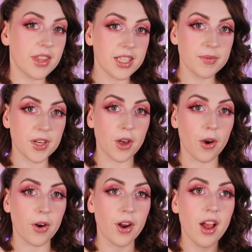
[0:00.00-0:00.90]
for this
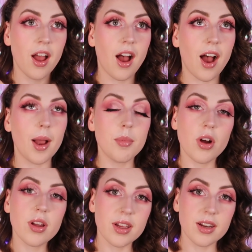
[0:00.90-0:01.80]
video, I'm
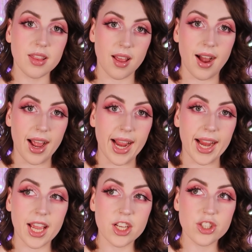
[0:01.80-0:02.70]
not gonna lie,